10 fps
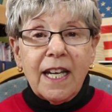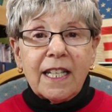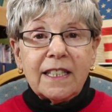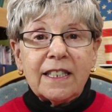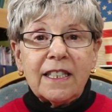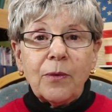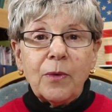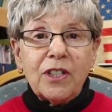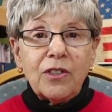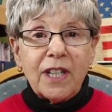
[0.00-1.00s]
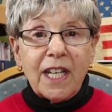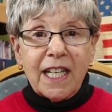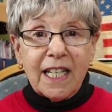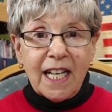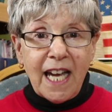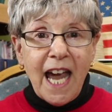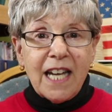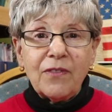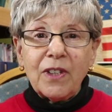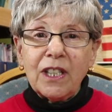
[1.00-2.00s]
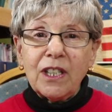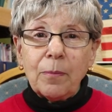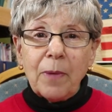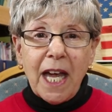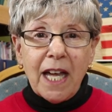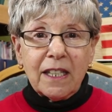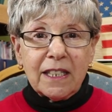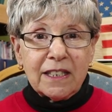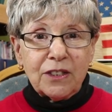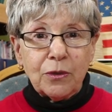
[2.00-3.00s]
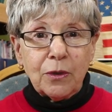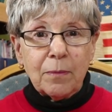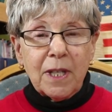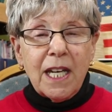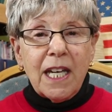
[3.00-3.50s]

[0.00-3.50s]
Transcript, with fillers: because in the winter they get a kind of a little paleness to them